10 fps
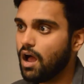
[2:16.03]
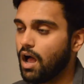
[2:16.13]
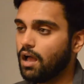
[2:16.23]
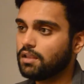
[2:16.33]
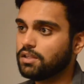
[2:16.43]

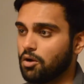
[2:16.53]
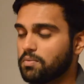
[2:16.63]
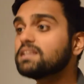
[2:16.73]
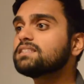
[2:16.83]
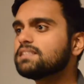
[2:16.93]
you know,
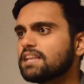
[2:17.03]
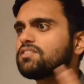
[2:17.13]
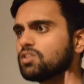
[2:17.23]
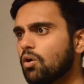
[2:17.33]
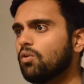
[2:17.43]
because it's like
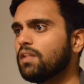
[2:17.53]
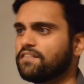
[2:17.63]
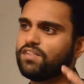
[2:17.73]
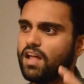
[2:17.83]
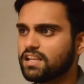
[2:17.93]
this whole
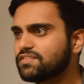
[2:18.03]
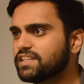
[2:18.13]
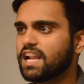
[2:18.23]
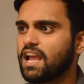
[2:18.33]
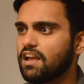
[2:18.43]
like philosophy
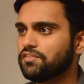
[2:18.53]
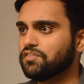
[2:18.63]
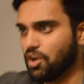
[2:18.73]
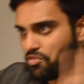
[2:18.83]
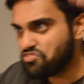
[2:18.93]
that I have
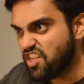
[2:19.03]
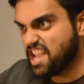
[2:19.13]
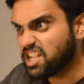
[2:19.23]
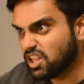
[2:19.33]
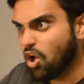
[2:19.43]
of, you know,
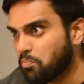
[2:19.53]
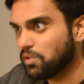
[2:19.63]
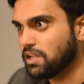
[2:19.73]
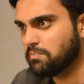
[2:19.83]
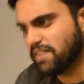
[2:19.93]
think
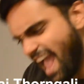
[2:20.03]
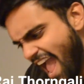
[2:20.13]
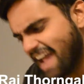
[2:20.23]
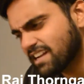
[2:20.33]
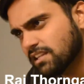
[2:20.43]
globally but
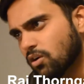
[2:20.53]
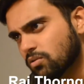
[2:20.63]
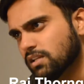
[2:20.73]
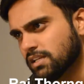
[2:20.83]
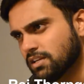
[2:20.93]
act
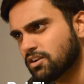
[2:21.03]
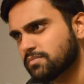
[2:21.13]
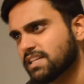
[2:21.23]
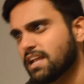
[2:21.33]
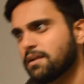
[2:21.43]
locally, you know what
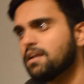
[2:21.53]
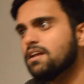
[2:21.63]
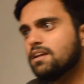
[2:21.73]
I'm saying?